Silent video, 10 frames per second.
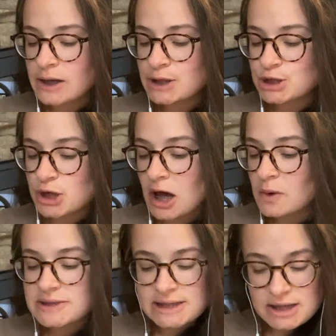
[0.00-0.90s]
Jack
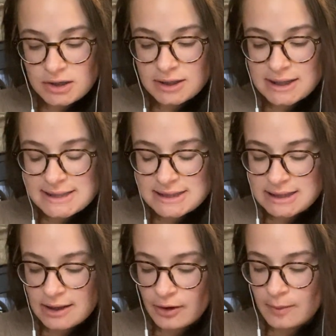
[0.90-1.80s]
was a curious and
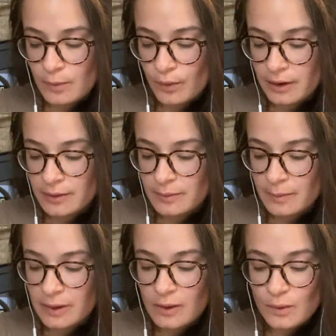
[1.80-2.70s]
daring boy.
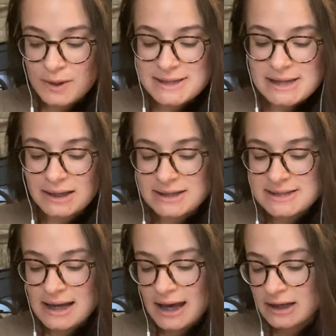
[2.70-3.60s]
He always had his
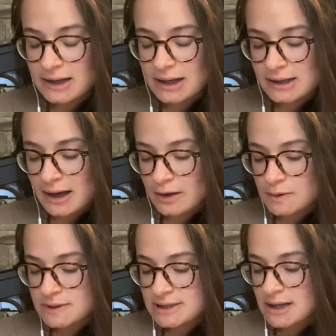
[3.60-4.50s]
head in the
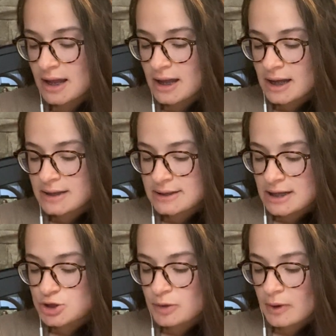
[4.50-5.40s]
clouds,
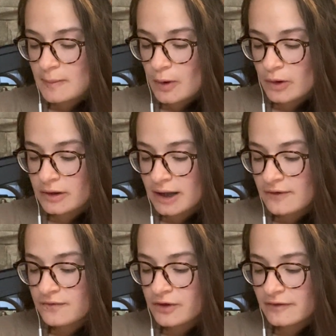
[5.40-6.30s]
daydreaming about a
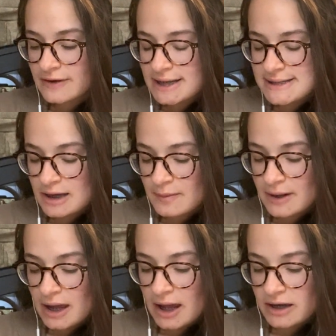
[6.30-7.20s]
life full of
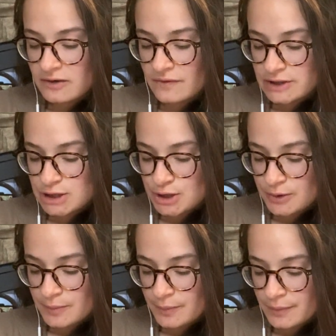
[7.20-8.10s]
excitement and adventure.
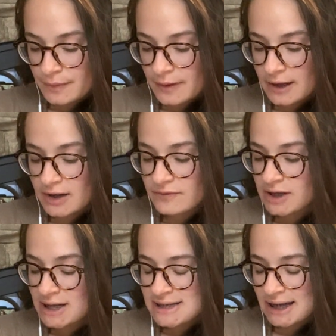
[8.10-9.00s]
They lived in
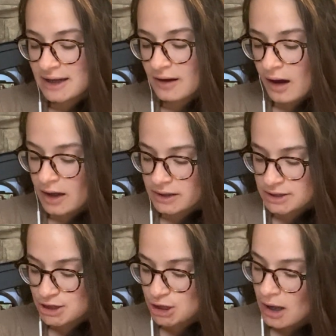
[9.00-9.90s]
a tiny
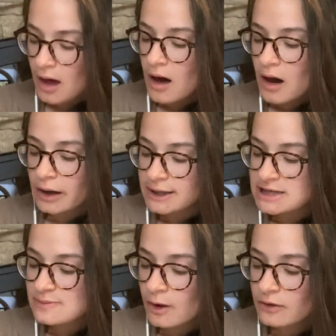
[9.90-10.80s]
cottage on a
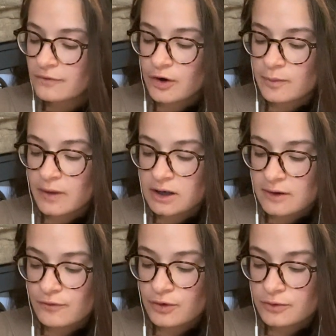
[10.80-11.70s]
small farm that
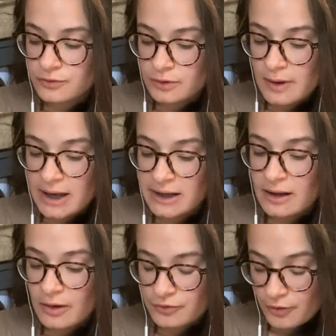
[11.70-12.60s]
never grew any
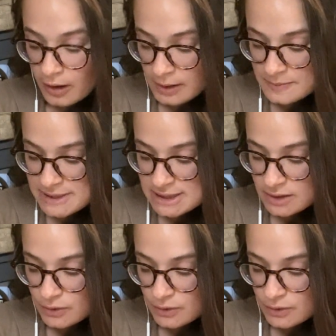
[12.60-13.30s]
crops.